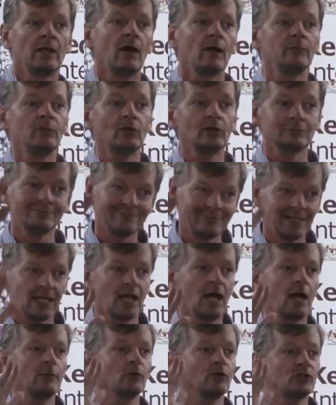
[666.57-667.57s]
Now,
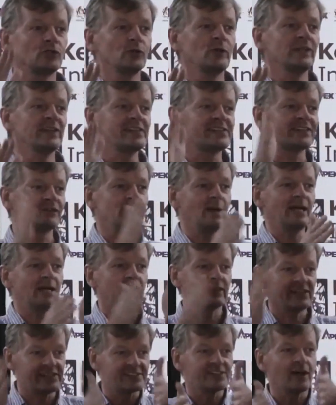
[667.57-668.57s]
I'm not doing this to
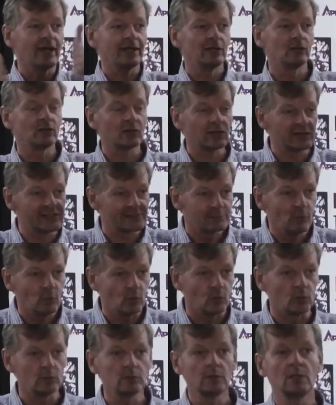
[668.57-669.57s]
make this site look
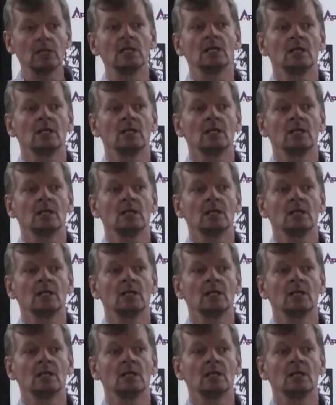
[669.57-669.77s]
small.